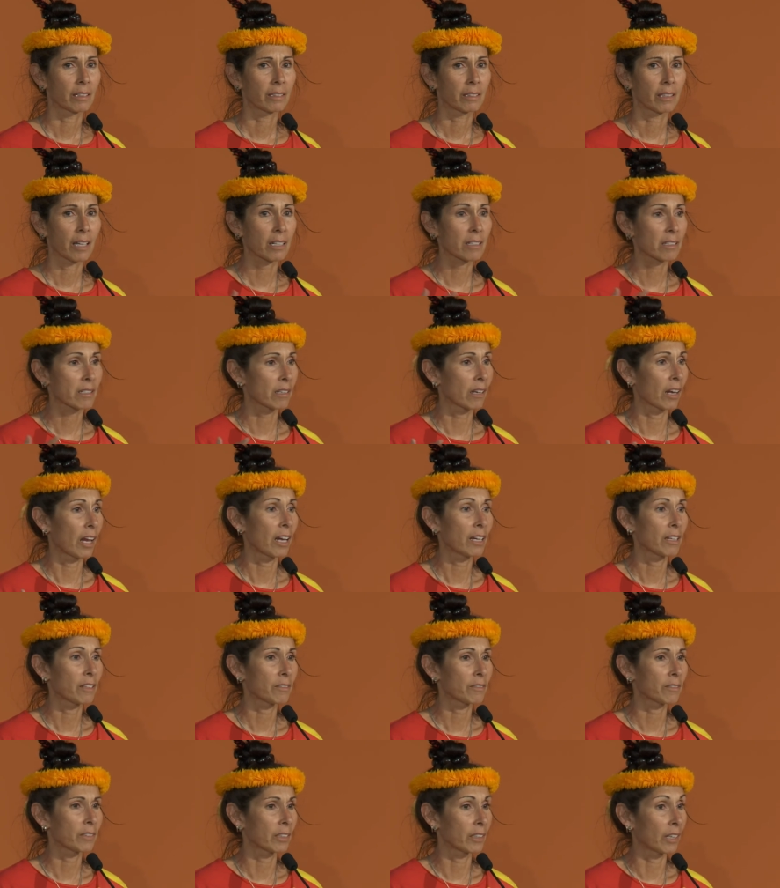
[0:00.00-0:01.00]
that's
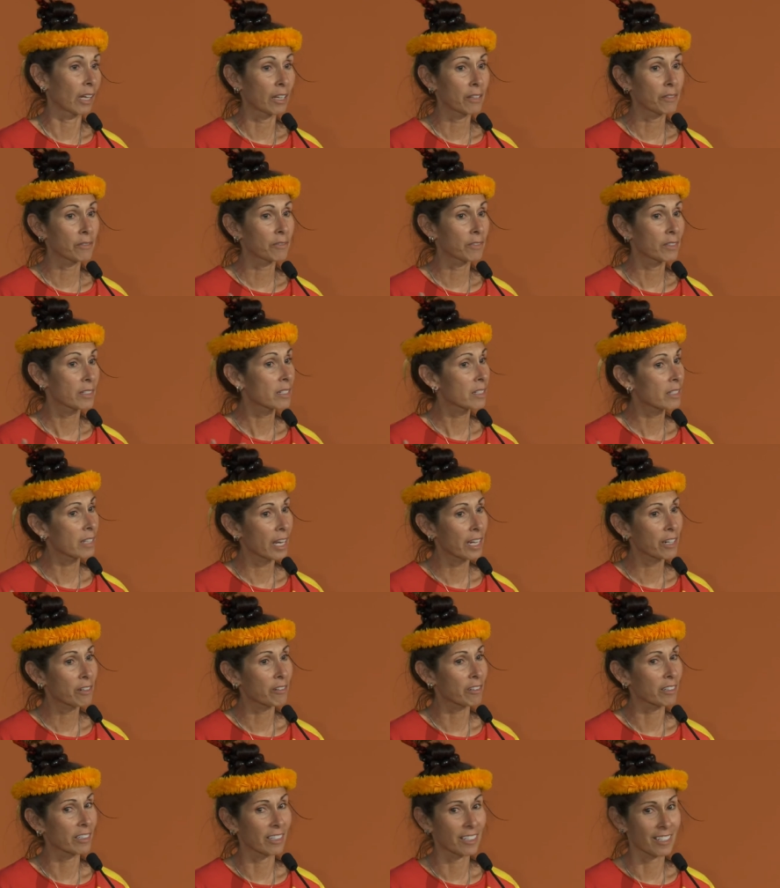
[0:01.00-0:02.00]
life. Life is
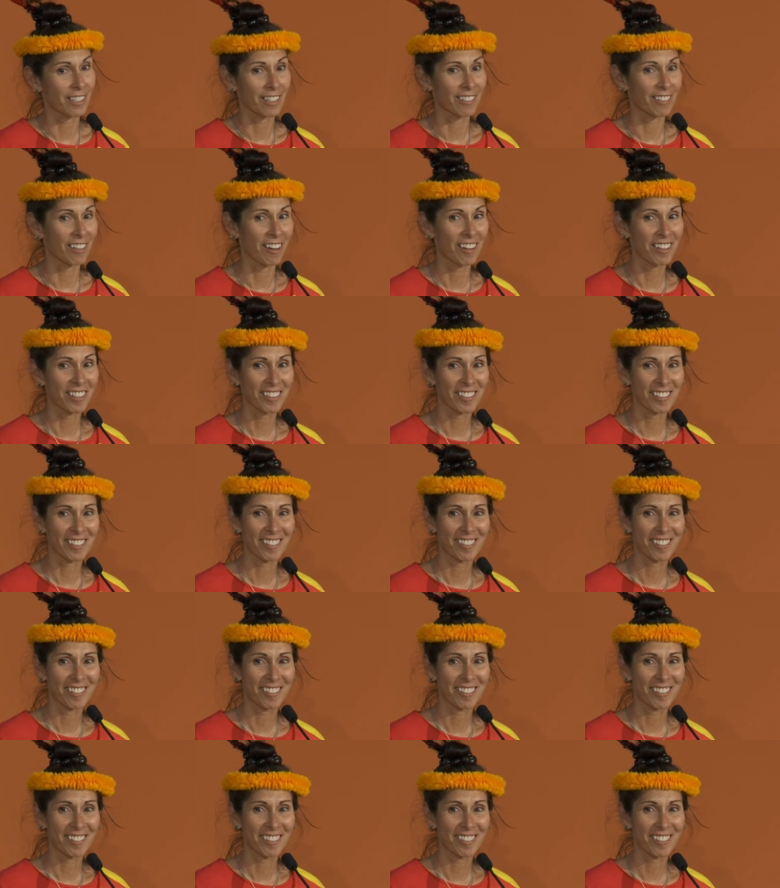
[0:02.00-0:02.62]
sacred, is it not?